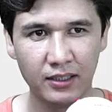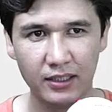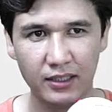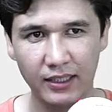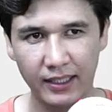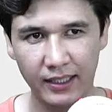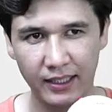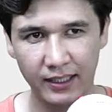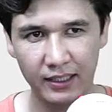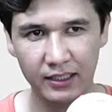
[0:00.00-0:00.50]

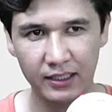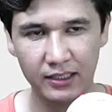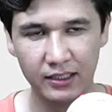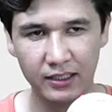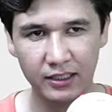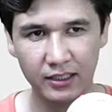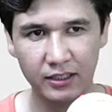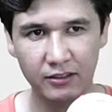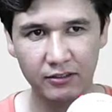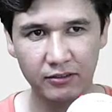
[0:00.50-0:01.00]
and
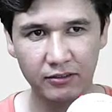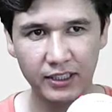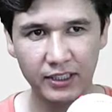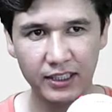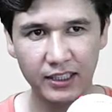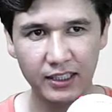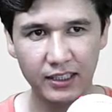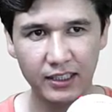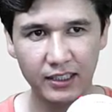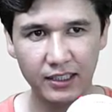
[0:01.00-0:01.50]

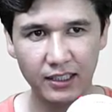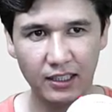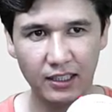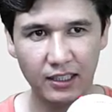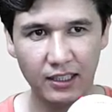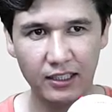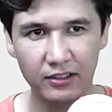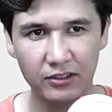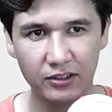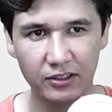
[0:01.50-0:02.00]
we
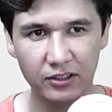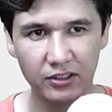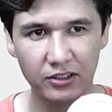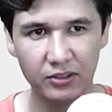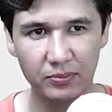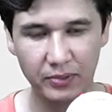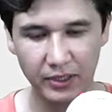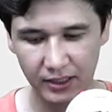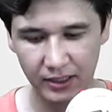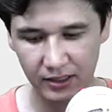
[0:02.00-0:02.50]
are going to
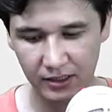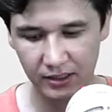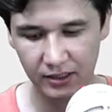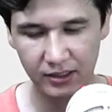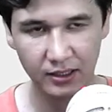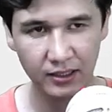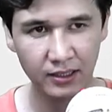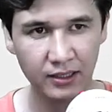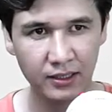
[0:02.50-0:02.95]
print